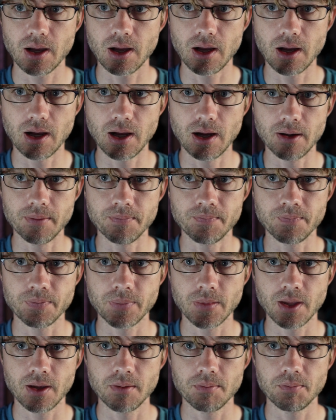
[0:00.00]
But
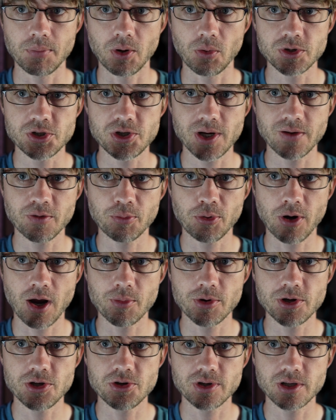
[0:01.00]
once you have the
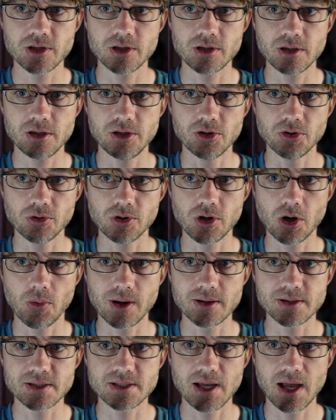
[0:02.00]
primer, you can, go
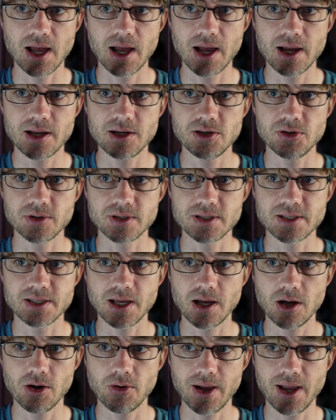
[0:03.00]
outside. You can
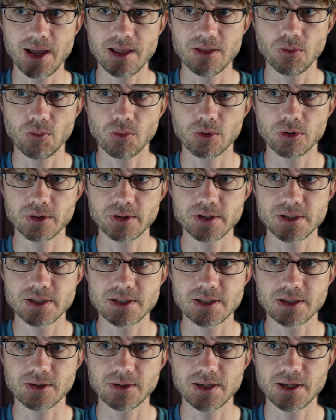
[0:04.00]
see, oh, hey, the world is
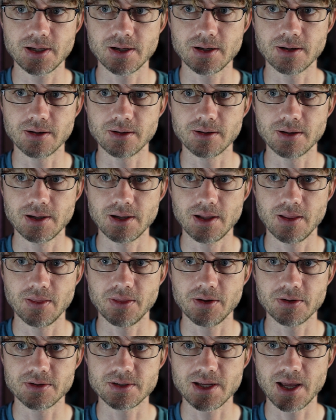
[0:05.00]
still here.
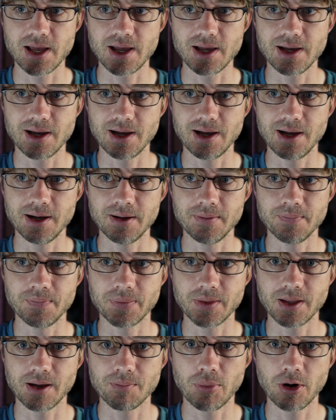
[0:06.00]
There's a
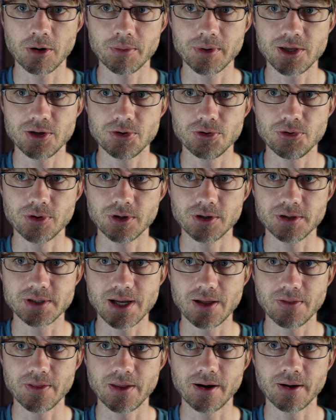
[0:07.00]
barbecue grill
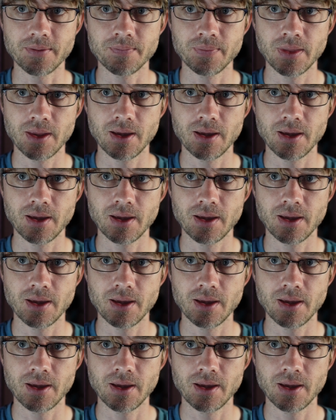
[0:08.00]
down there.